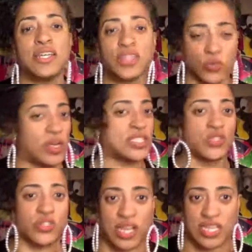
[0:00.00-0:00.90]
the Regional
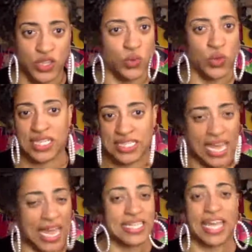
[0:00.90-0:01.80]
Transit Authority, the
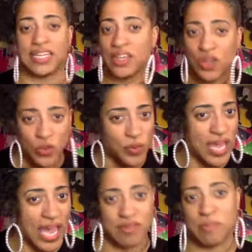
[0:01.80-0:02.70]
tax that we
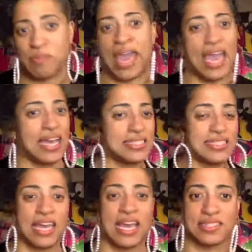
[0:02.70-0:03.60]
haven't
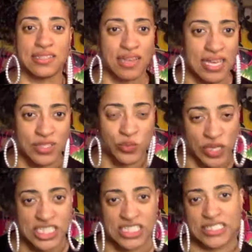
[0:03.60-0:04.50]
passed as a
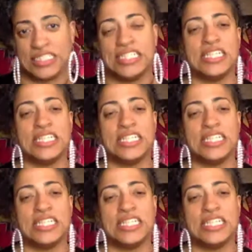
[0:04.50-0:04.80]
region,